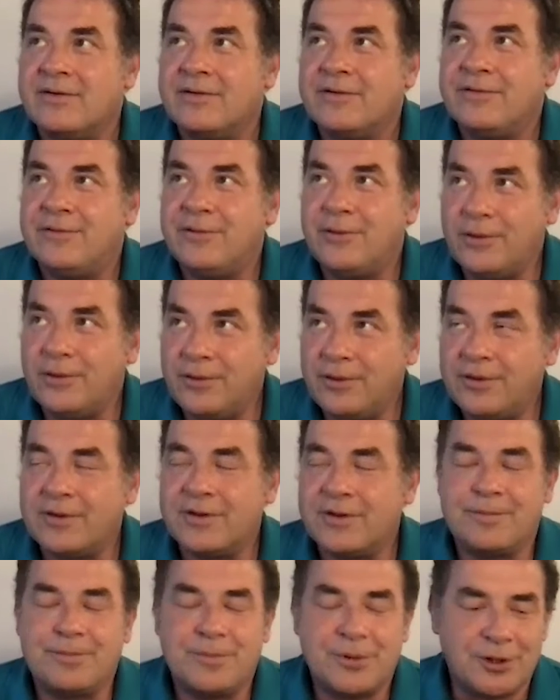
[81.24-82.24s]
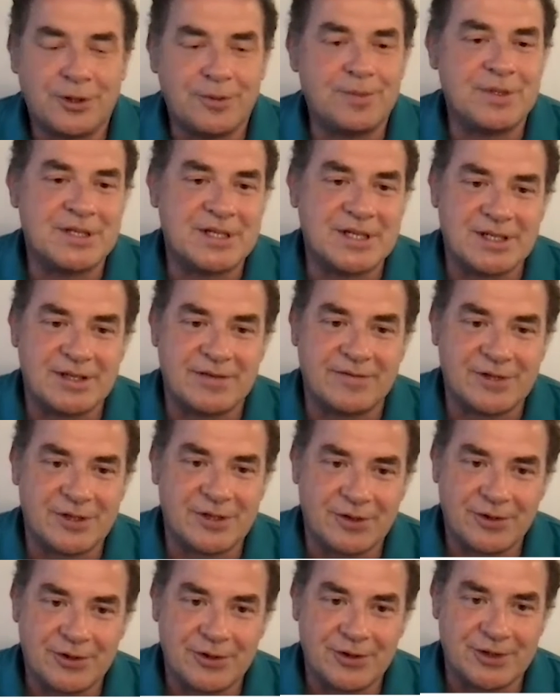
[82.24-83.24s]
for the purposes of
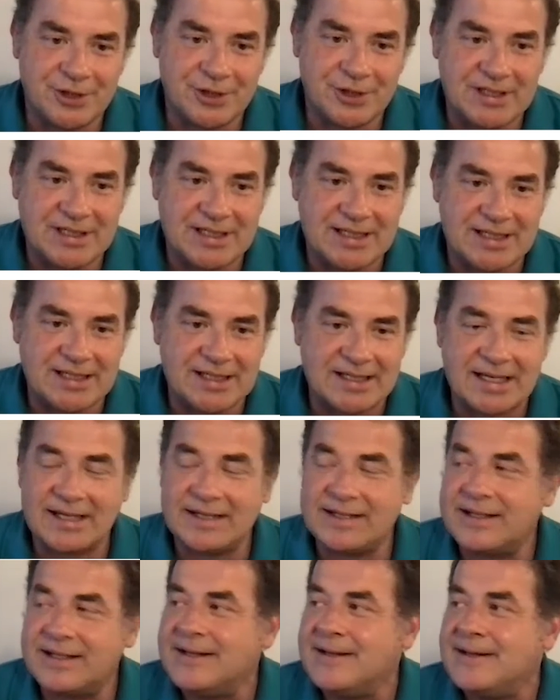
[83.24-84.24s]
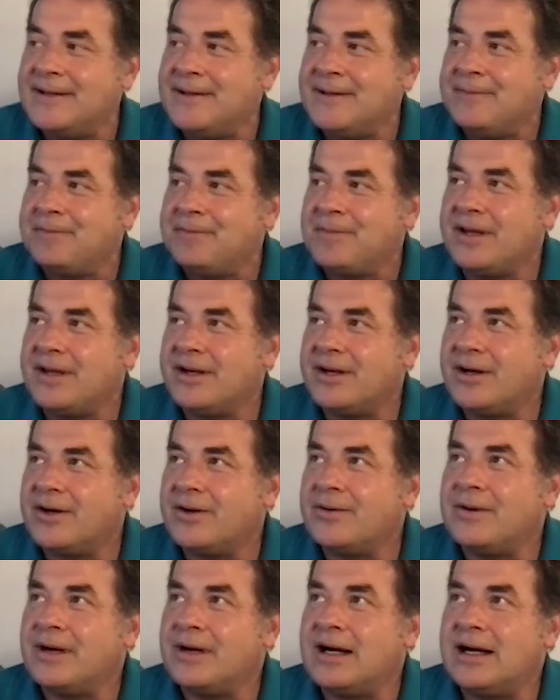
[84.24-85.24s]
social justice. And,
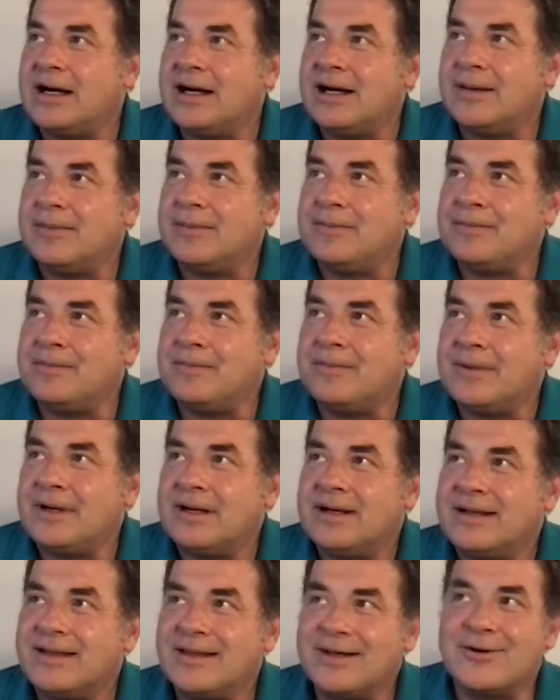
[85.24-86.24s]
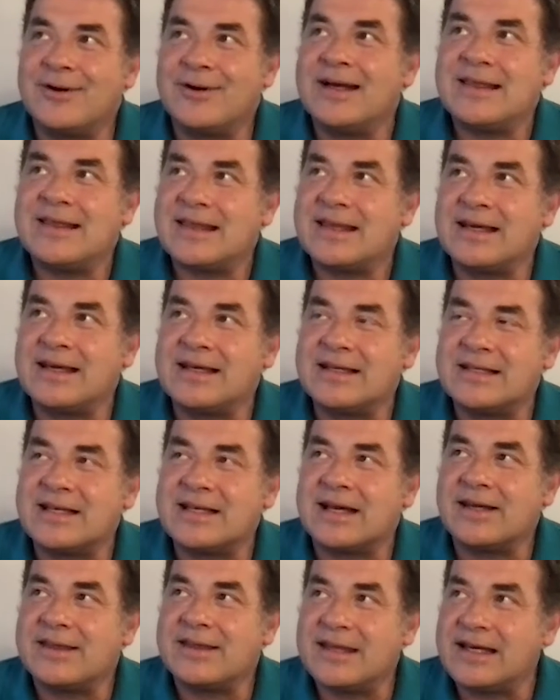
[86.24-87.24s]
the great thing is,
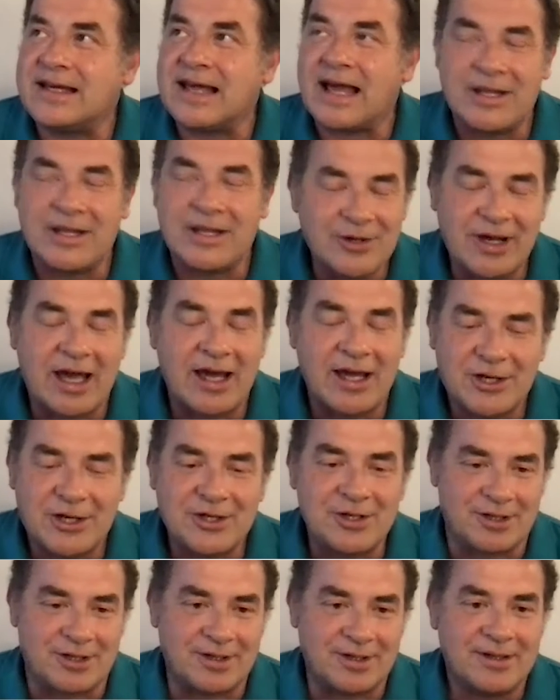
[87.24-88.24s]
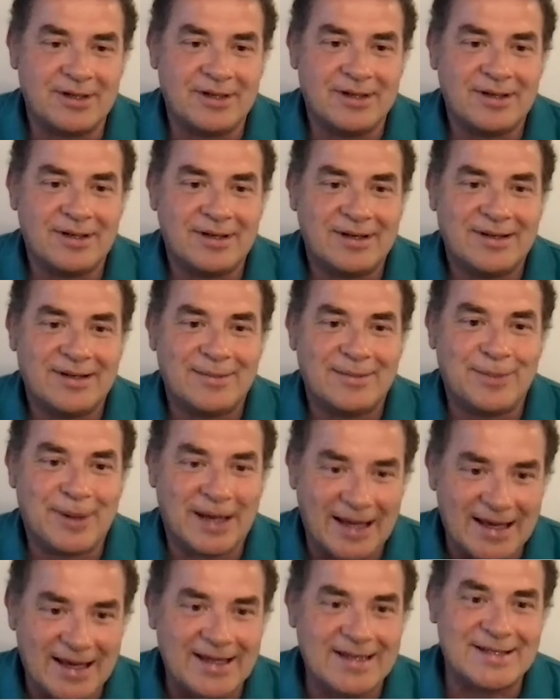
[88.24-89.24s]
I think education
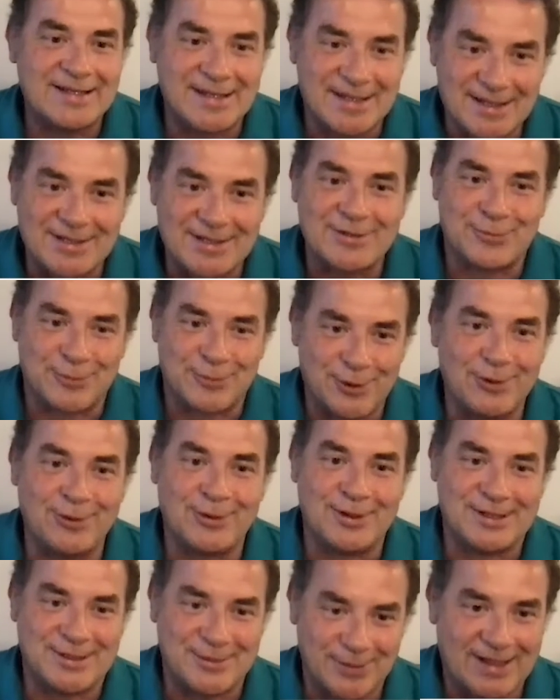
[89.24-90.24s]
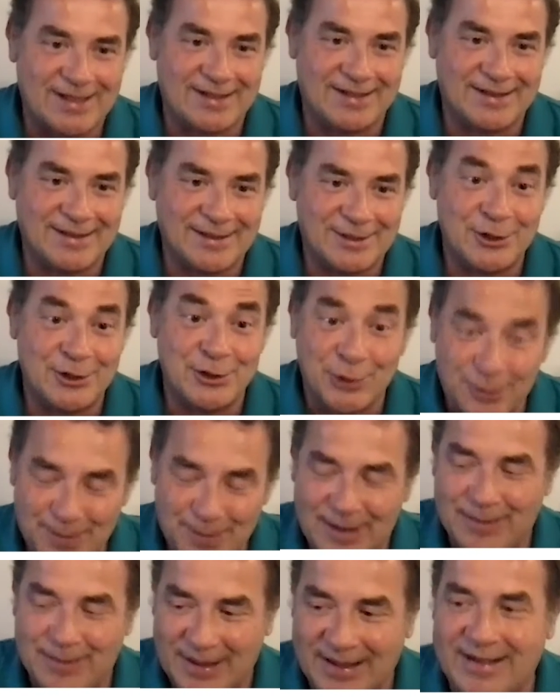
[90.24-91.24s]
plays this role as well, should
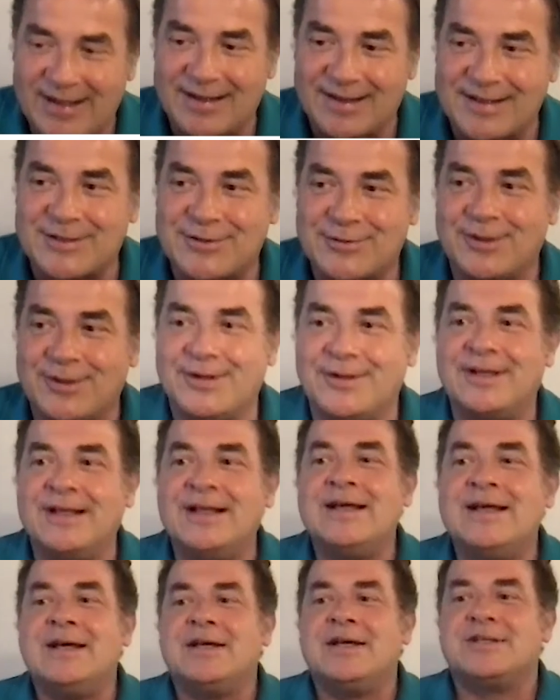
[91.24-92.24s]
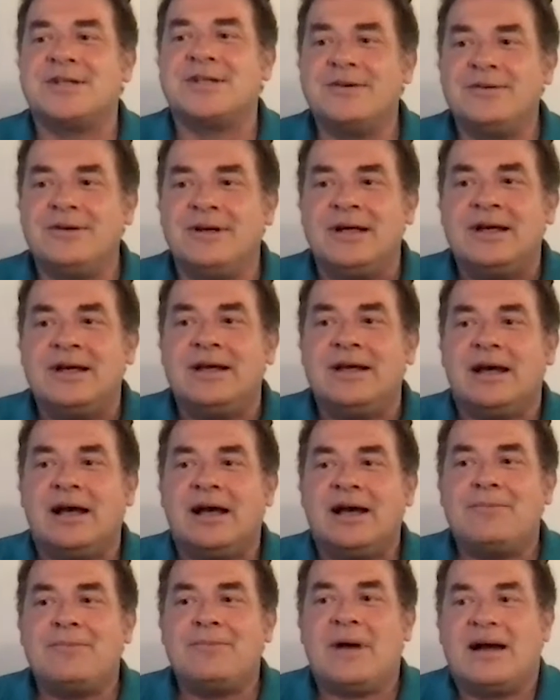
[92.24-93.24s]
be playing this role. So
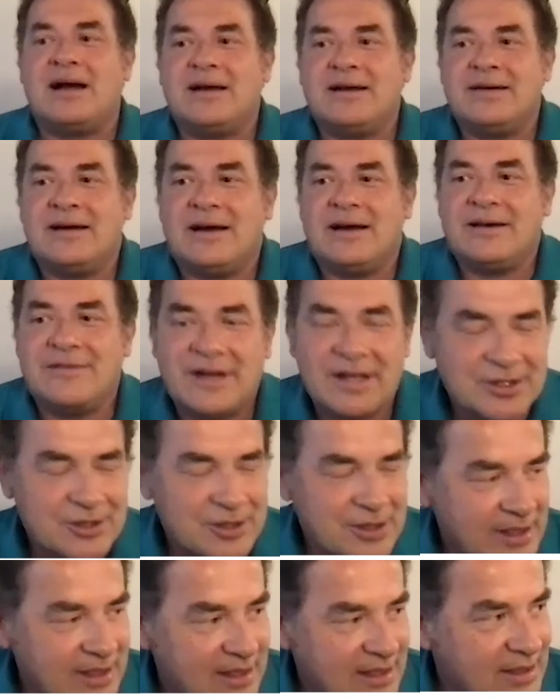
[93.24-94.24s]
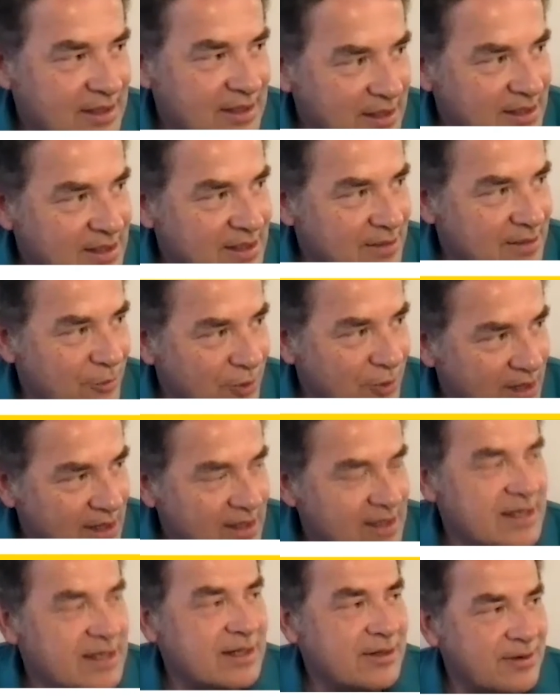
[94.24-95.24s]
I've actually done some
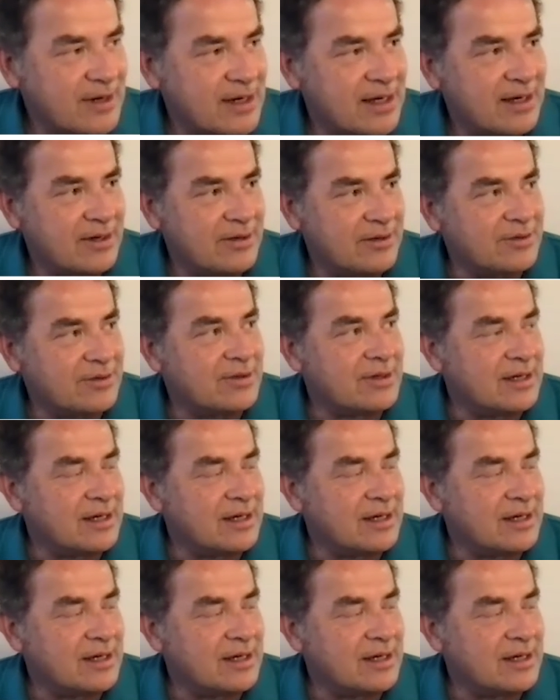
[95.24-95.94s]
writing around